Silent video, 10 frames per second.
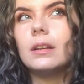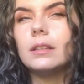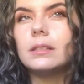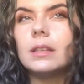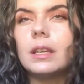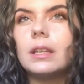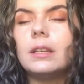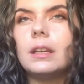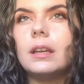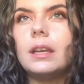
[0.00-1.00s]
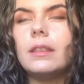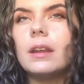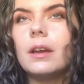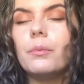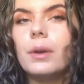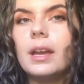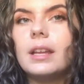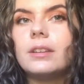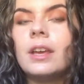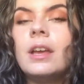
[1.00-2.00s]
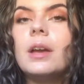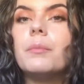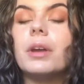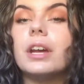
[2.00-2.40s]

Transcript: or the second day that I went, but I